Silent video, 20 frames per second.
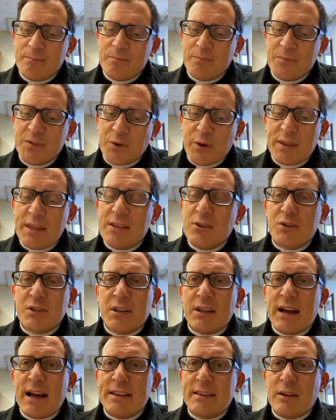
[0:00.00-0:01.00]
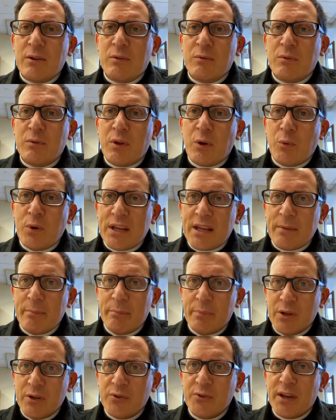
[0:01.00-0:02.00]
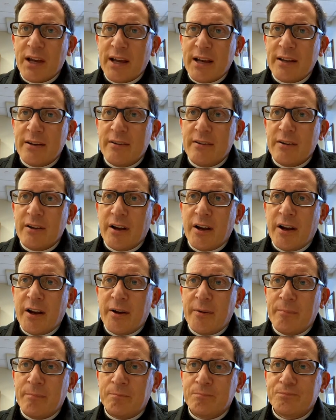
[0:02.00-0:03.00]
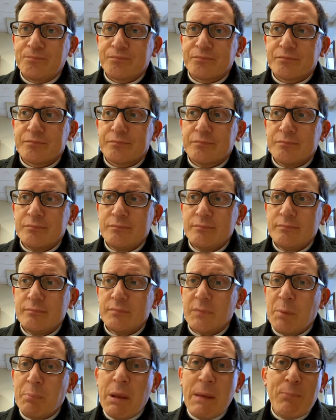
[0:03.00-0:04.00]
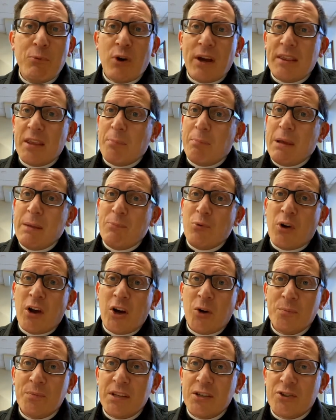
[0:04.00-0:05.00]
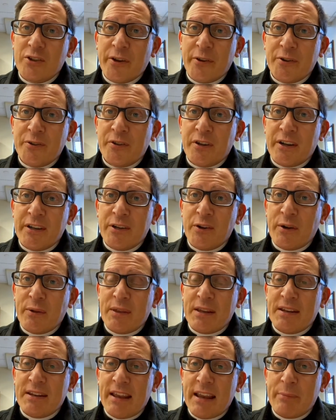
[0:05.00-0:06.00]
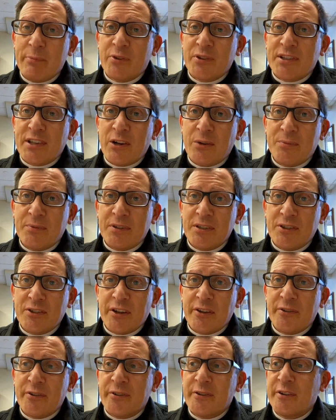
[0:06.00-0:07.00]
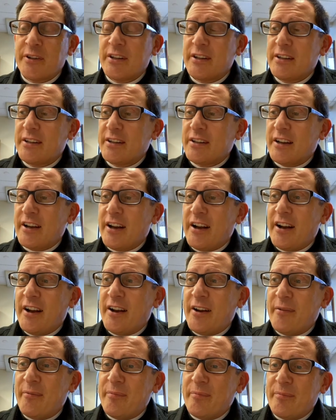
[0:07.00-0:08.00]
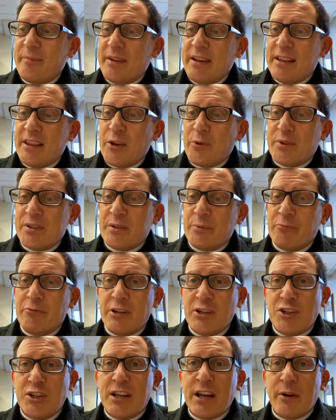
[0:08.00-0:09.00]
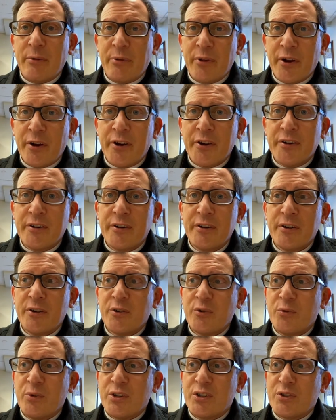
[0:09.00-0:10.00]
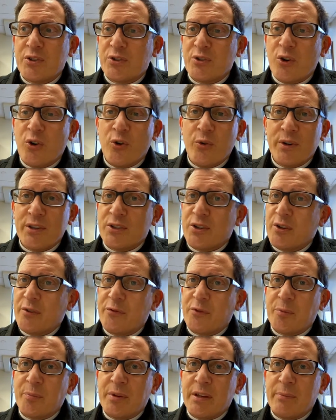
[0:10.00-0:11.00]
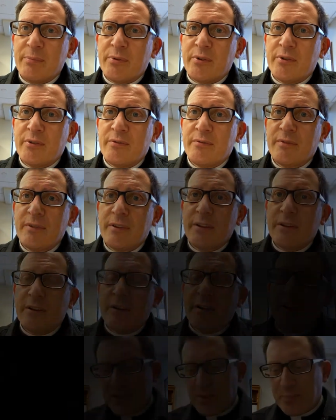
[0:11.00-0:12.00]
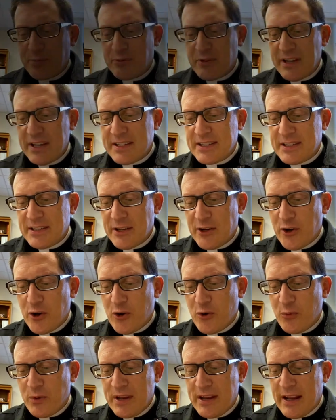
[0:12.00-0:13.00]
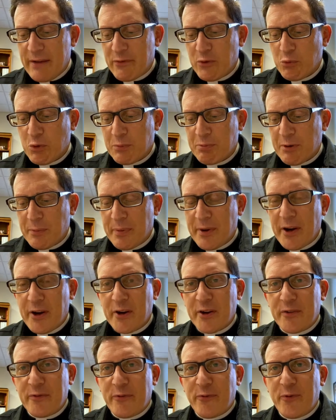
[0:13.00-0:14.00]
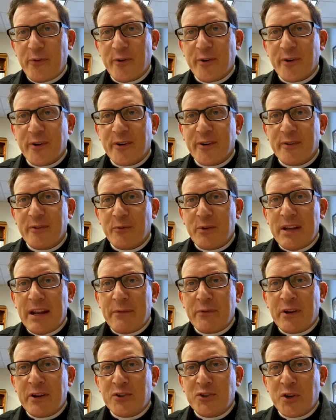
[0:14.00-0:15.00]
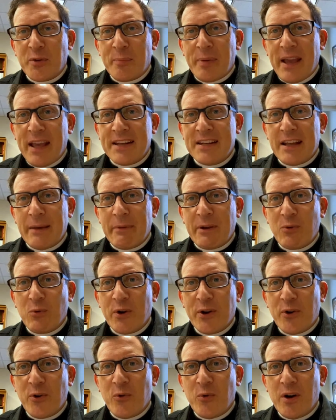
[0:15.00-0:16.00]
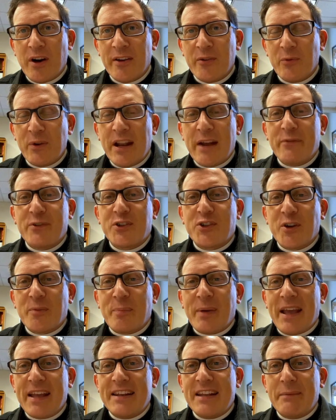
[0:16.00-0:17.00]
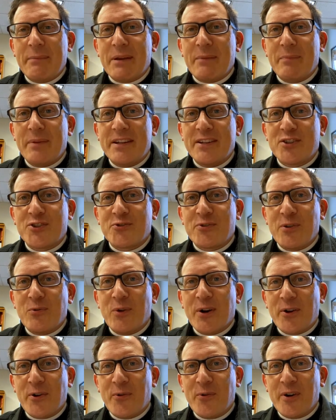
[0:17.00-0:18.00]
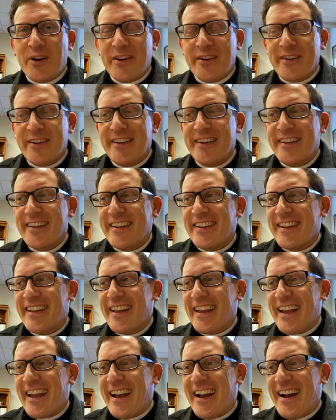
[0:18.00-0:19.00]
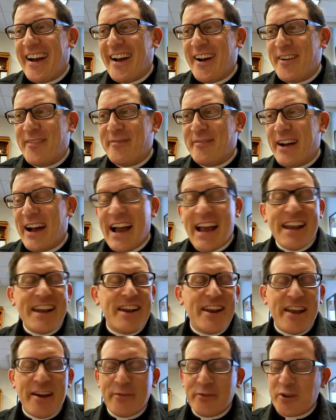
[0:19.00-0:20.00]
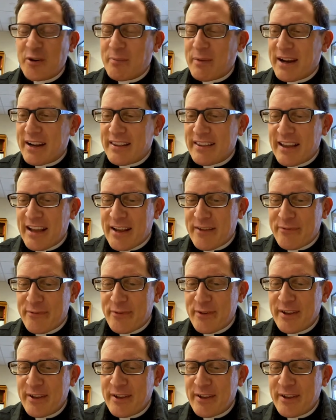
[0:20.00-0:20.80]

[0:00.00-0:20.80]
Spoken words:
so I think there's a lot that we can build on. I think people helped each other. I think neighbors helped each other. And there was some reaching out there, which is always good for people. As a priest, we never were prepared we never took Pandemic 101. We never took Pandemic Ministry 101. I never in my life